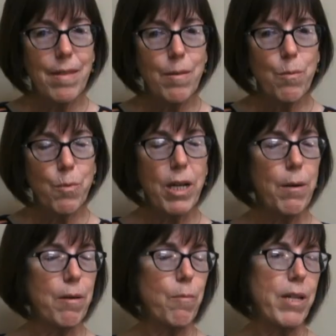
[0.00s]
When
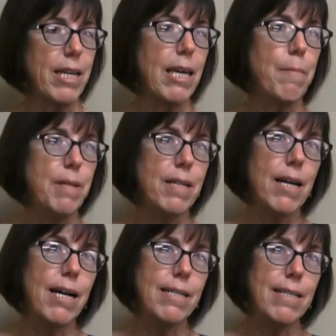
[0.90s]
I came into
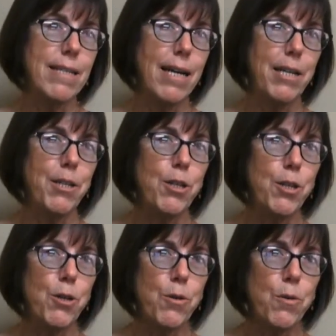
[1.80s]
CASA, I
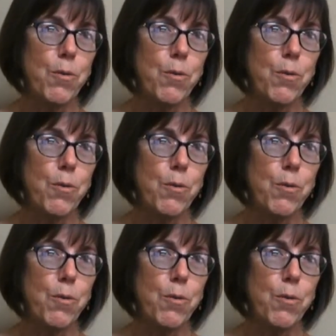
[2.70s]
knew